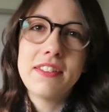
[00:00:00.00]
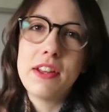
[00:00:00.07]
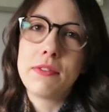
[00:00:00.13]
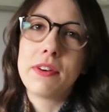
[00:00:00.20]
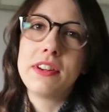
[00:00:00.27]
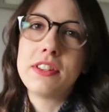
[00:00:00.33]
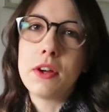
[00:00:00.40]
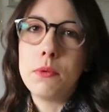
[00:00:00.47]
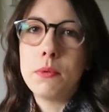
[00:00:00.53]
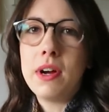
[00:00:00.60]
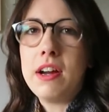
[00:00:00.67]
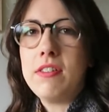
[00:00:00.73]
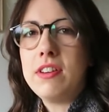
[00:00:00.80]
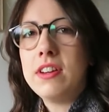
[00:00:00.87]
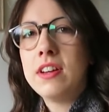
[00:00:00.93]
If I don't
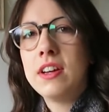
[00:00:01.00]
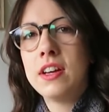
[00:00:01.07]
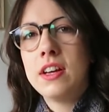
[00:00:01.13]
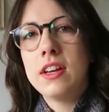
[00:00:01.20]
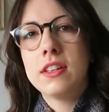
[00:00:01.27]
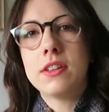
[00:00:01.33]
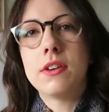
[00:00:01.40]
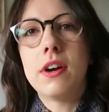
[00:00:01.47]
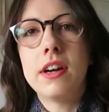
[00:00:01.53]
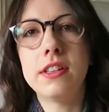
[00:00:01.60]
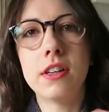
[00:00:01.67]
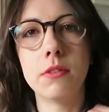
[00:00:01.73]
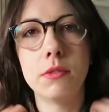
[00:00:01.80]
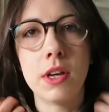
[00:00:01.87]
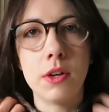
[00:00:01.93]
wear it. So I
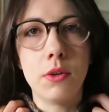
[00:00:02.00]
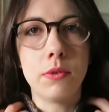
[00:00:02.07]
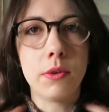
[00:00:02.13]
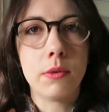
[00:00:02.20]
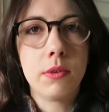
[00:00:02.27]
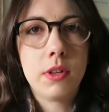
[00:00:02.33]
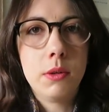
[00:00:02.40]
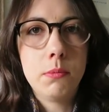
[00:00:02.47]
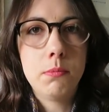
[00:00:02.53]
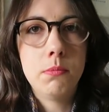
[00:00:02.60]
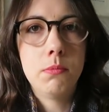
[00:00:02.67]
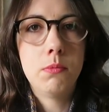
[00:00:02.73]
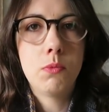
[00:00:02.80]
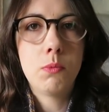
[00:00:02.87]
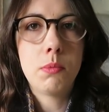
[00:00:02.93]
don't know if I'm going to
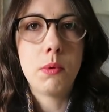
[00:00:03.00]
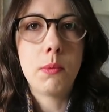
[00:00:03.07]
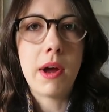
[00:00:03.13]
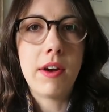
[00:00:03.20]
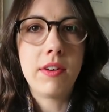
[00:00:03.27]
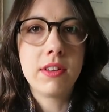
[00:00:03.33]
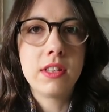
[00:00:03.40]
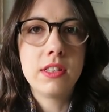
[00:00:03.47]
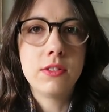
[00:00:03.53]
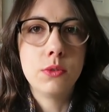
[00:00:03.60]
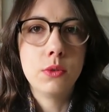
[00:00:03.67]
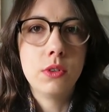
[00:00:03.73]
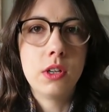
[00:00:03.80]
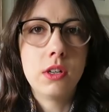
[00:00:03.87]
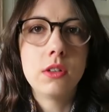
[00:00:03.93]
be wearing this
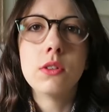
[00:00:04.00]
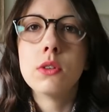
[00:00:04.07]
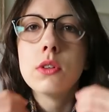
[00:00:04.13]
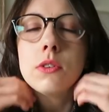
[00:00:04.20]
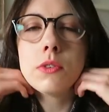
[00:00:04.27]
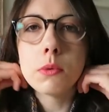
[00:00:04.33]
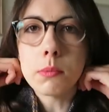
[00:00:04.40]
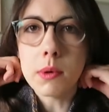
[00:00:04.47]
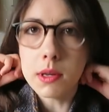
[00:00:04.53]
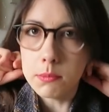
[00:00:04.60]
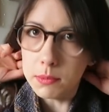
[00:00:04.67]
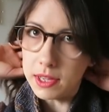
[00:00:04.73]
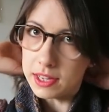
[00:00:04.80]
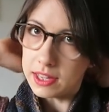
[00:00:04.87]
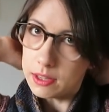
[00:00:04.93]
or not, or if it might
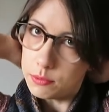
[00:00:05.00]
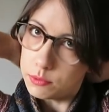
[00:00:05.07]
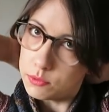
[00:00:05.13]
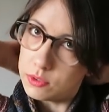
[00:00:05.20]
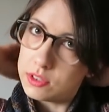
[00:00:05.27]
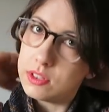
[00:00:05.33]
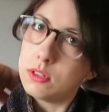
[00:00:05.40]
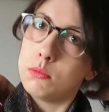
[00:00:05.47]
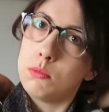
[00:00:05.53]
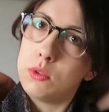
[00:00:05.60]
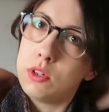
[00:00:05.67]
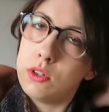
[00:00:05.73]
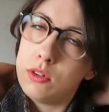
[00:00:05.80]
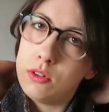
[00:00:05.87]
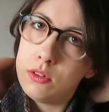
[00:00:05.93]
be a gift for
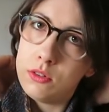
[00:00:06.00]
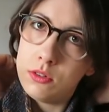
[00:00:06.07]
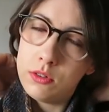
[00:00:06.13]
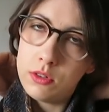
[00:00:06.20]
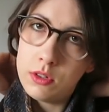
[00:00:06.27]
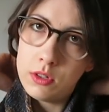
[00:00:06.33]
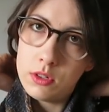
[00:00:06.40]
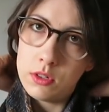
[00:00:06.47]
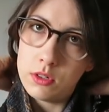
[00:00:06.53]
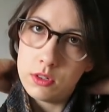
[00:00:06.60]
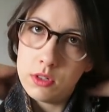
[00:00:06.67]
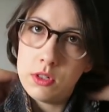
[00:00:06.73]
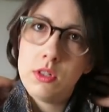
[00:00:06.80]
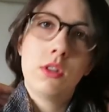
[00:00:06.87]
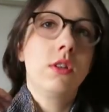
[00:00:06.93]
someone.
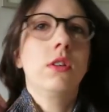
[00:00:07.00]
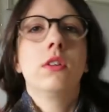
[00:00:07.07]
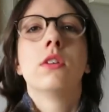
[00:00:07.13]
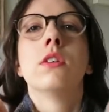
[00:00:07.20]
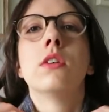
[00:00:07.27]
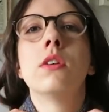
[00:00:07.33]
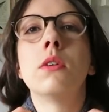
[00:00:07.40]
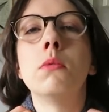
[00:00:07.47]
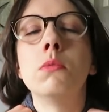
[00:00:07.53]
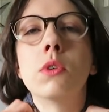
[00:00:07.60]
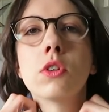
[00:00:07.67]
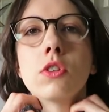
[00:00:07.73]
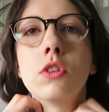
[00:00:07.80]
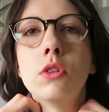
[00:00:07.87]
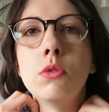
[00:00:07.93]
I'm
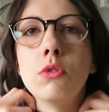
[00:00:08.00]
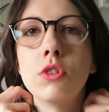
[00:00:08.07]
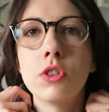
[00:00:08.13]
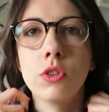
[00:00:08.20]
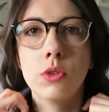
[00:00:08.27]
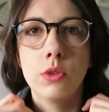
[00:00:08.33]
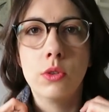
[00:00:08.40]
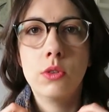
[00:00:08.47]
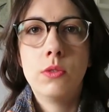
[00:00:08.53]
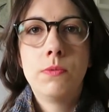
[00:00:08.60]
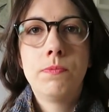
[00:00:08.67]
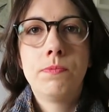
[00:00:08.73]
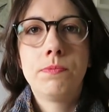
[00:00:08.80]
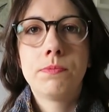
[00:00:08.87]
not too sure.